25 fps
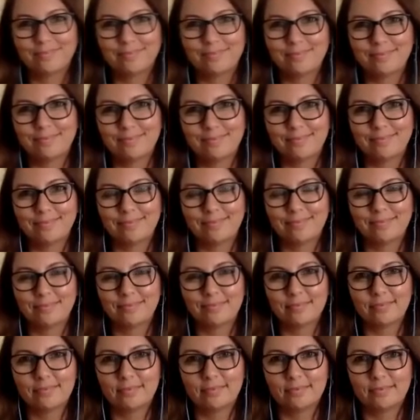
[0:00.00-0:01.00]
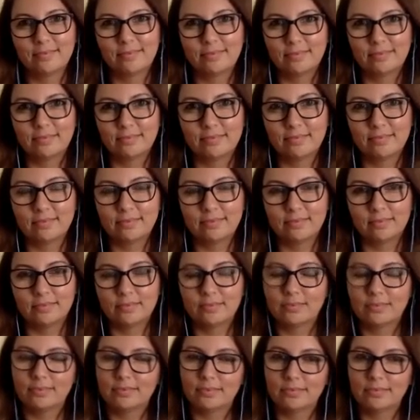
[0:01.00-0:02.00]

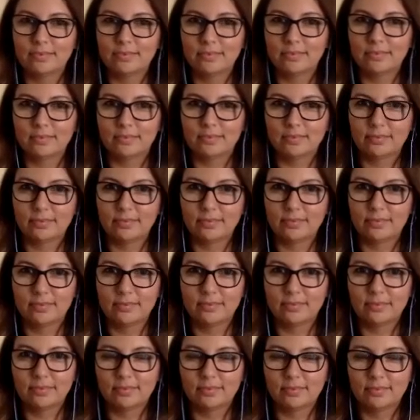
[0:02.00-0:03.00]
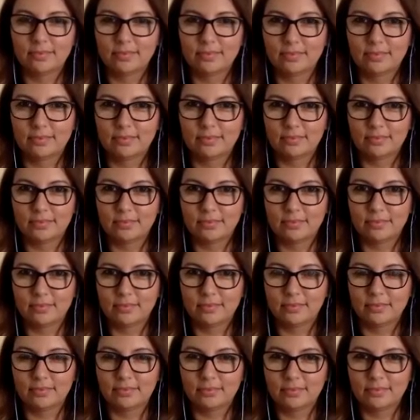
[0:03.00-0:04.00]

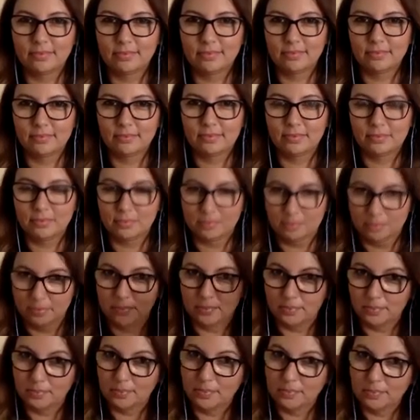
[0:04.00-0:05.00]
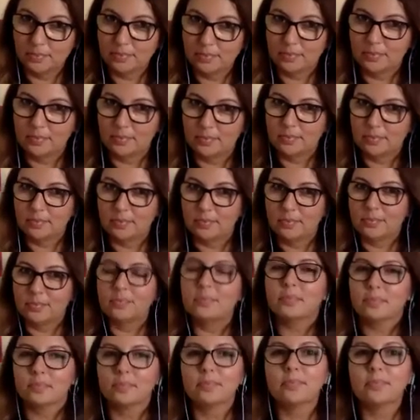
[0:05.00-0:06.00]

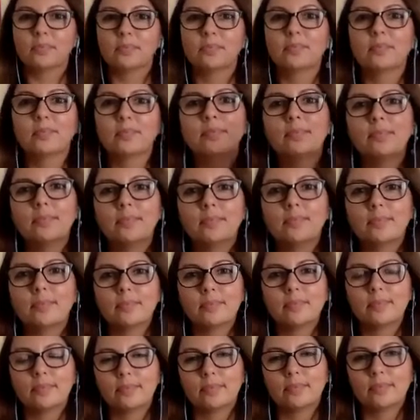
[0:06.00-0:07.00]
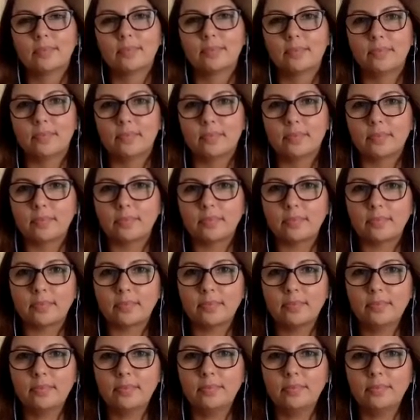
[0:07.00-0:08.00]
(silent)